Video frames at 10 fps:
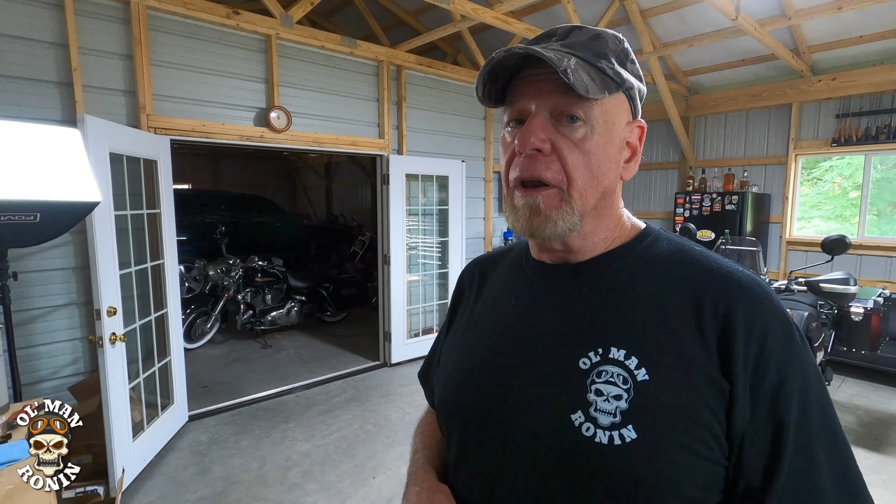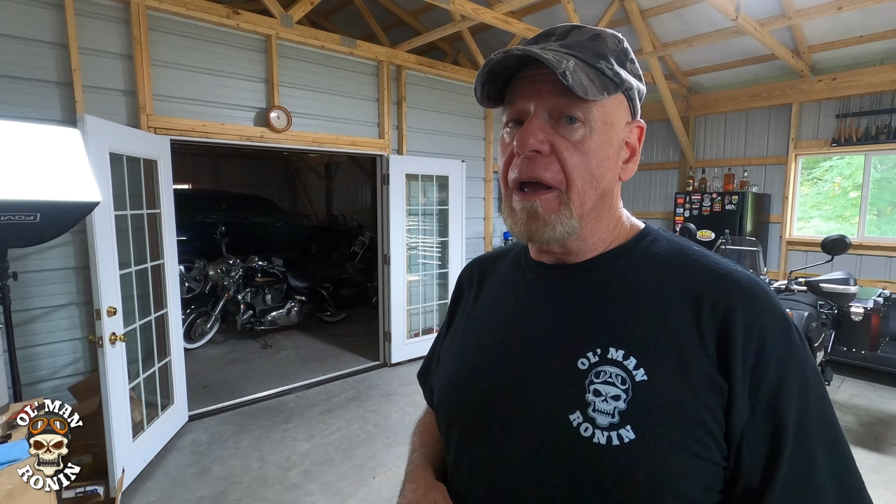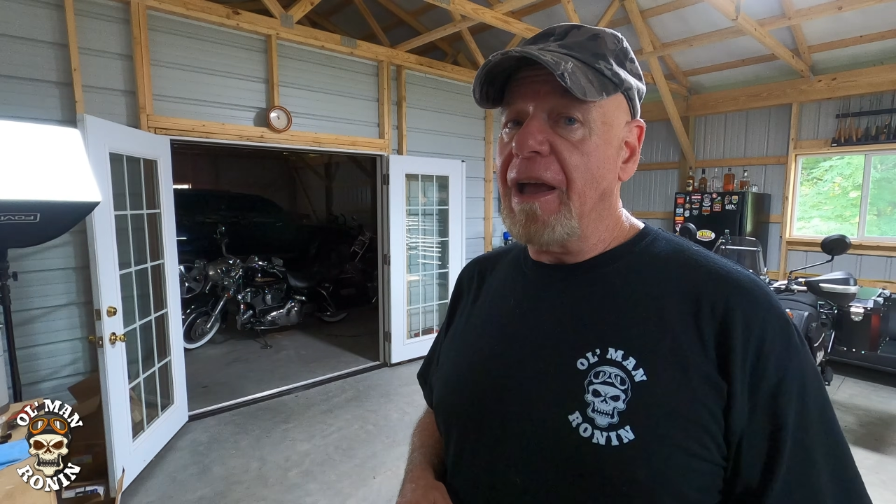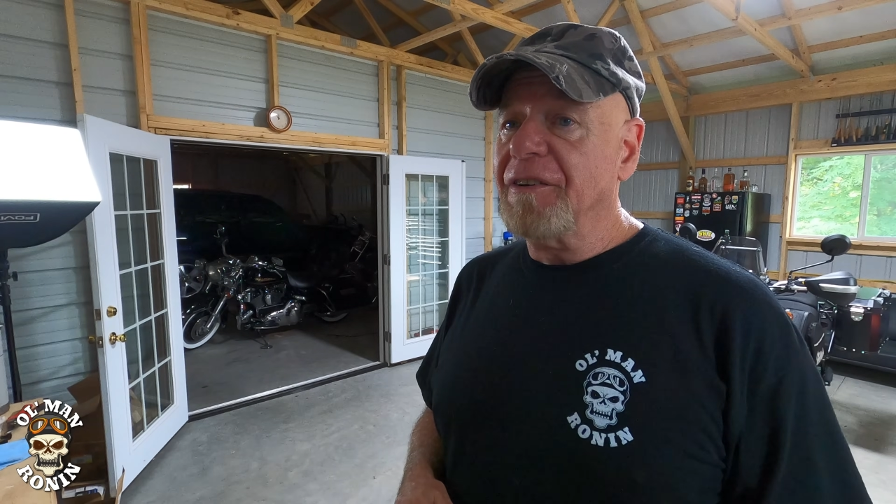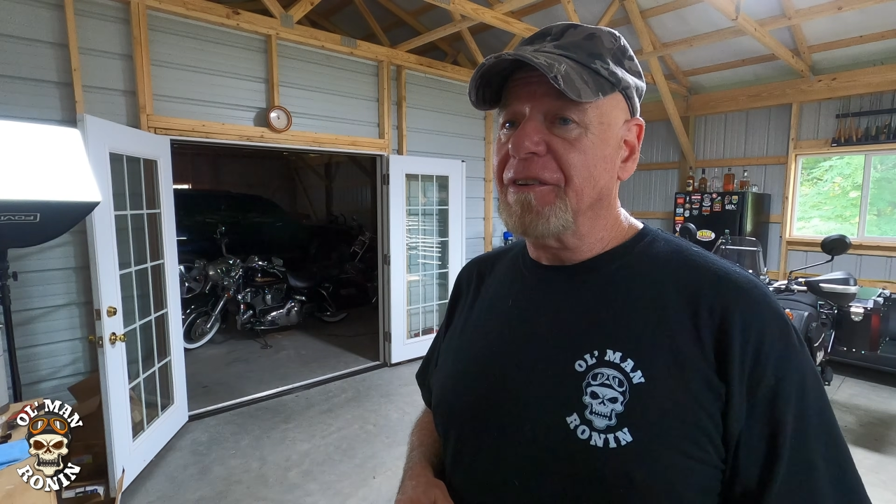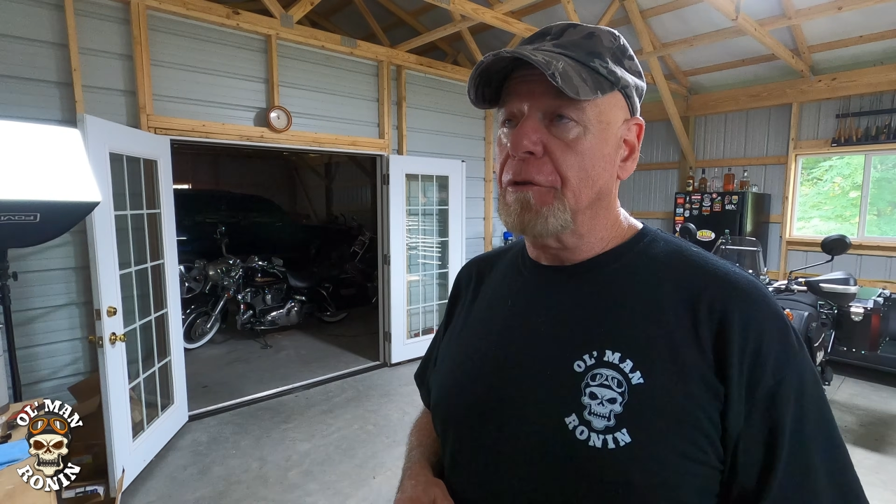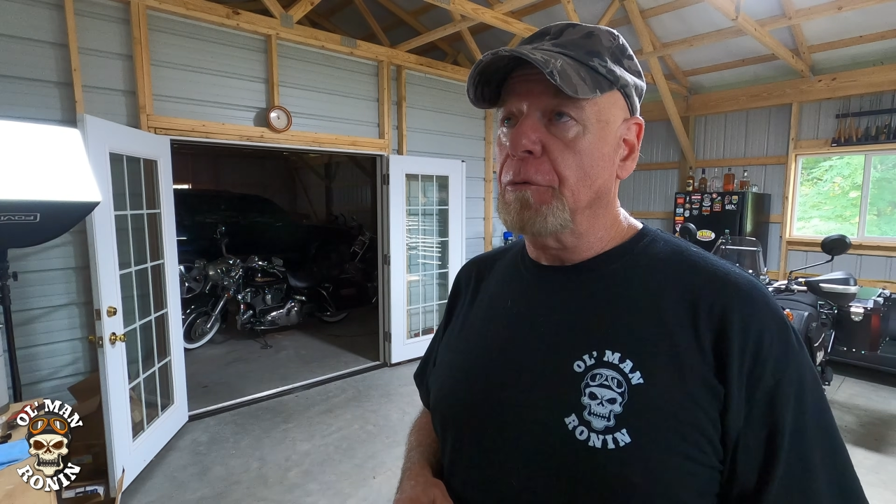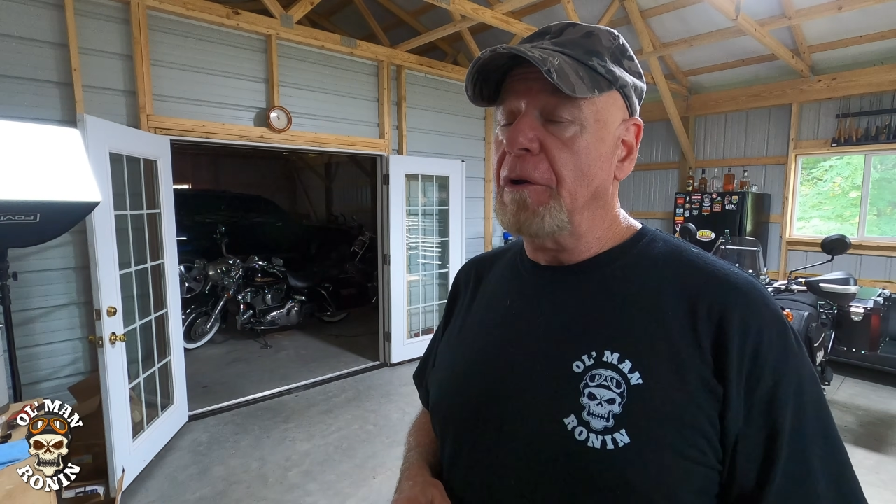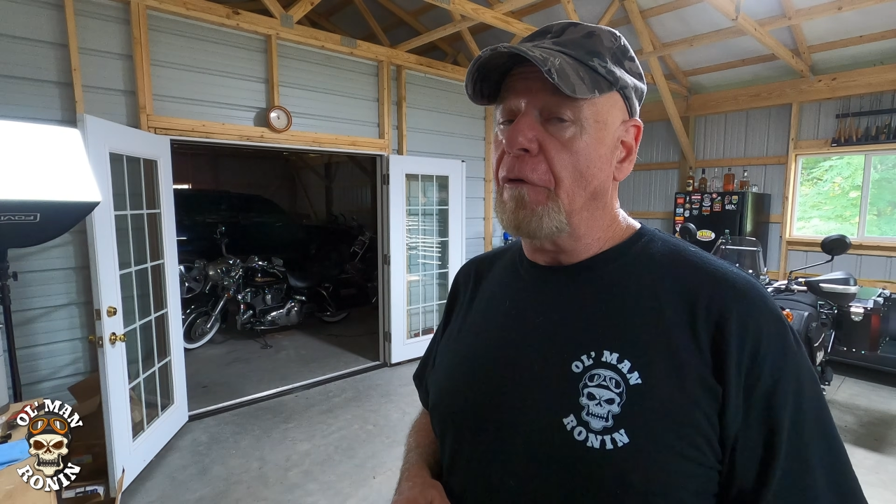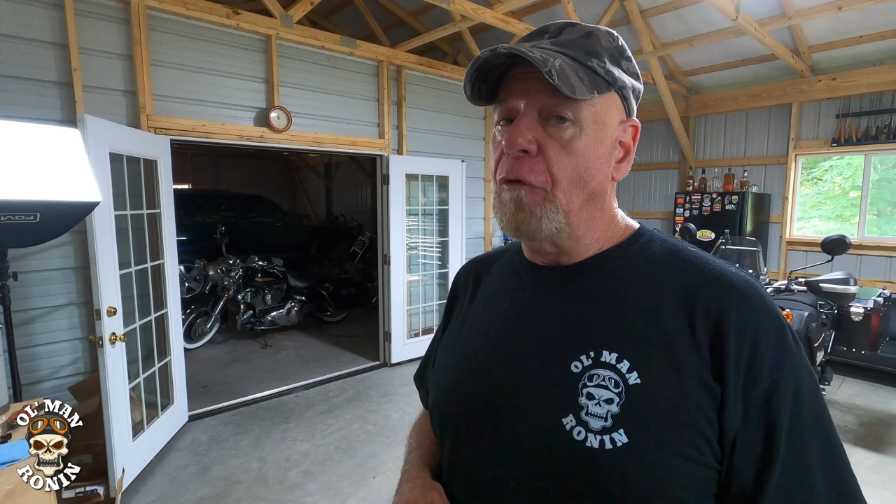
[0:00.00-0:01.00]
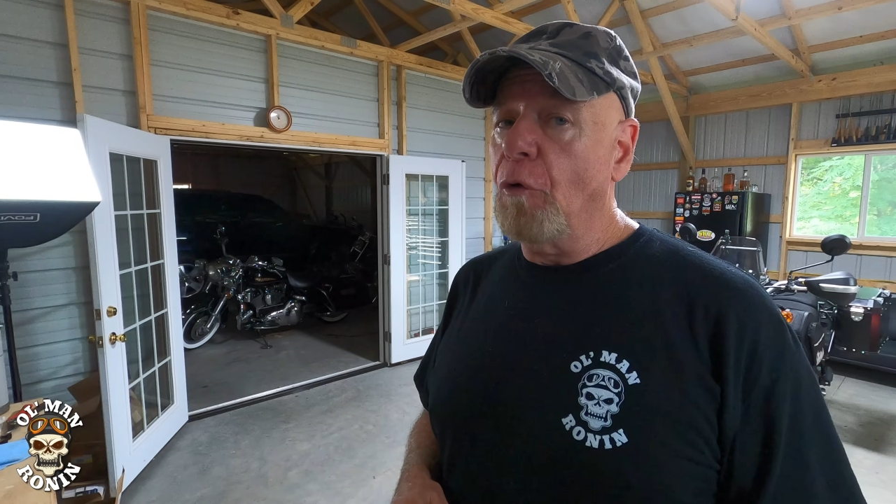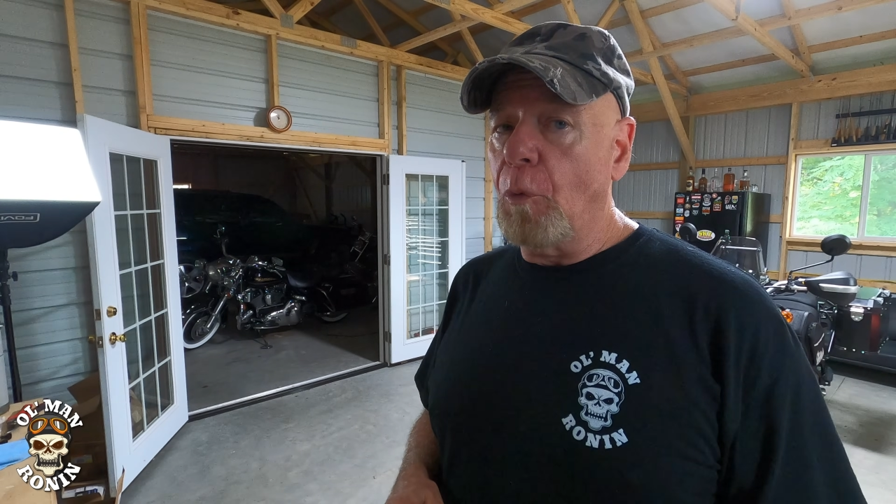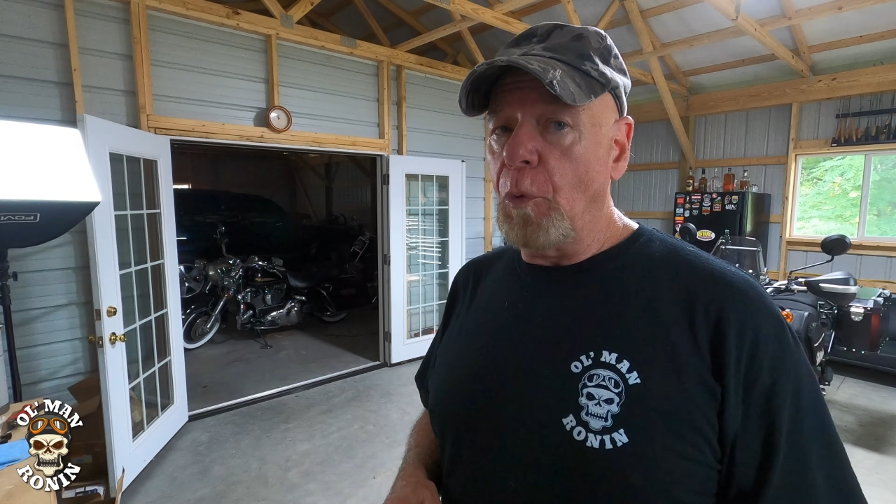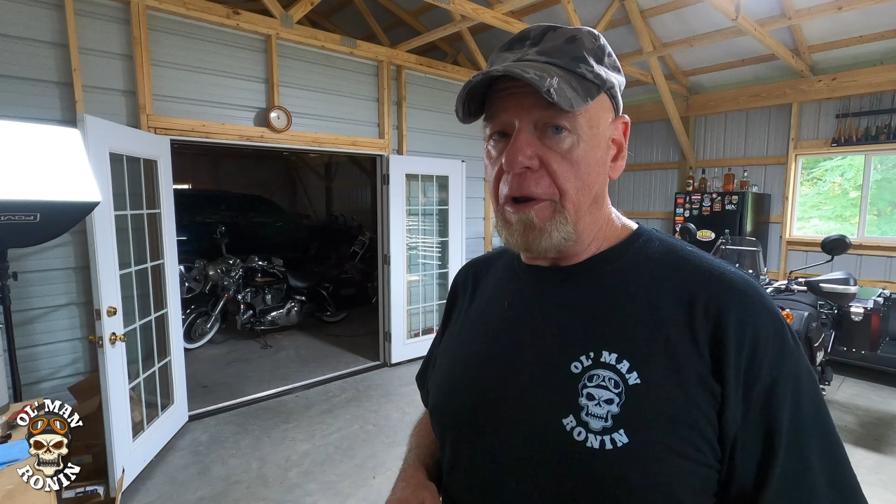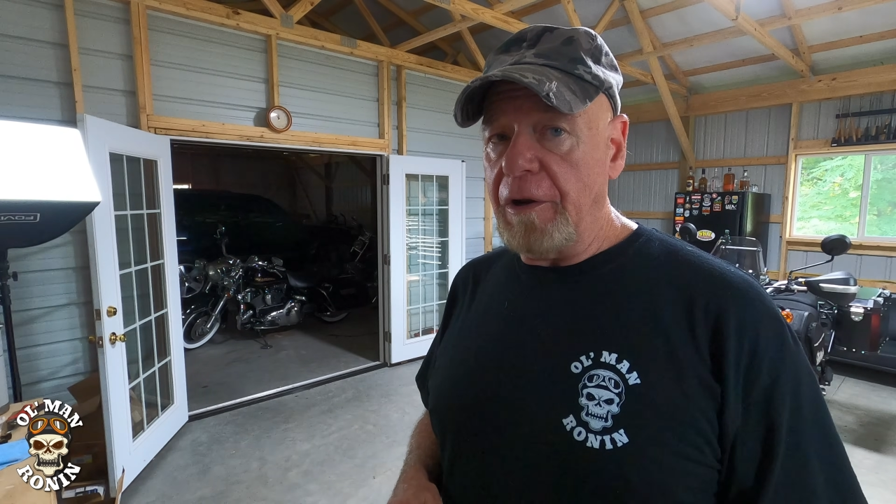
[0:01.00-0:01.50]
the last 3 to 4
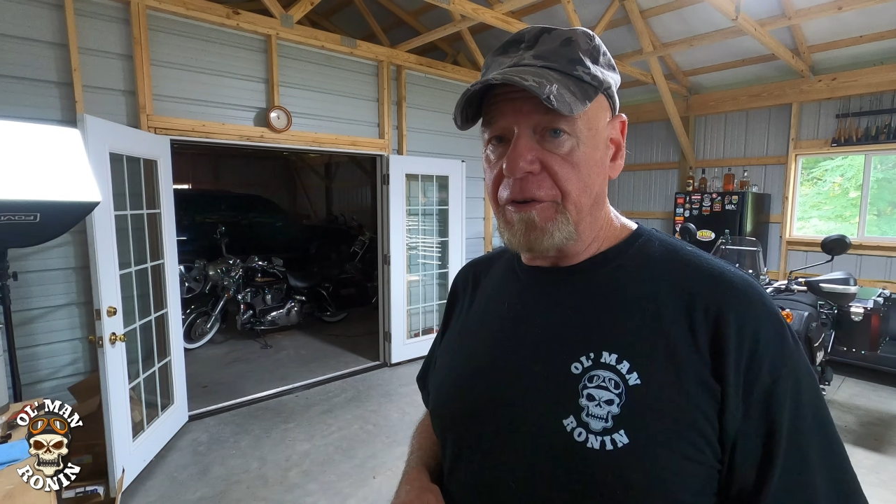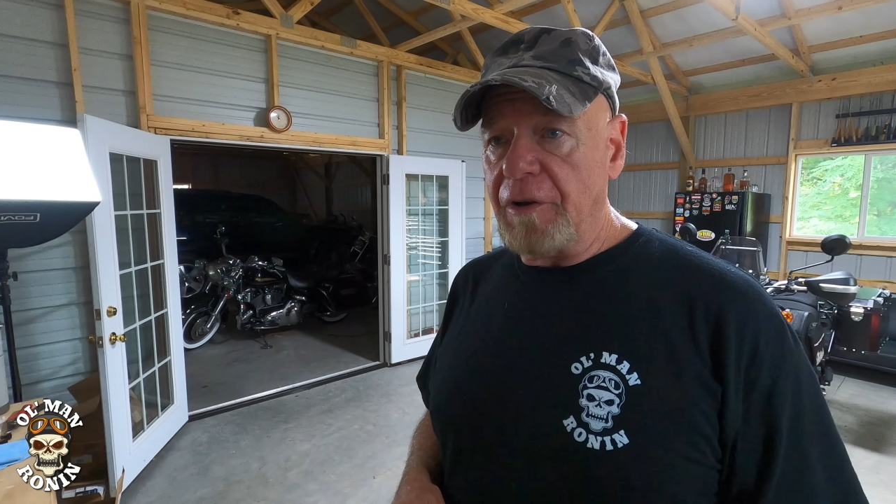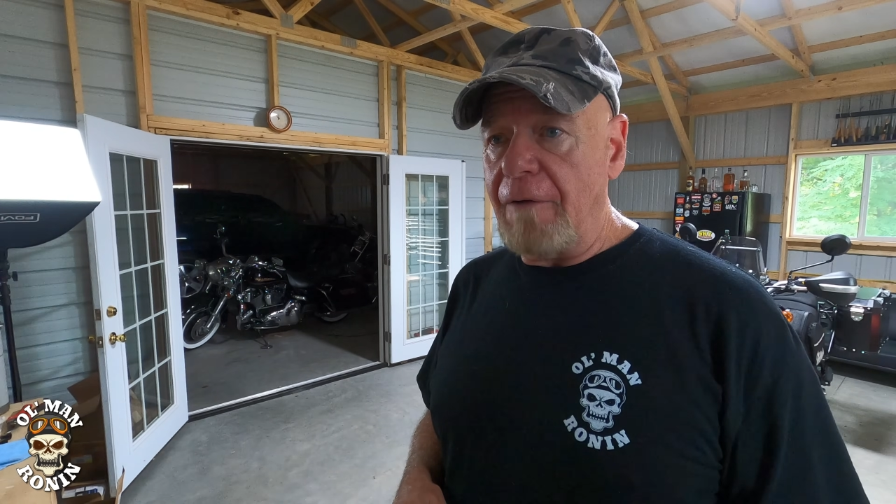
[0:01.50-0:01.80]
weeks,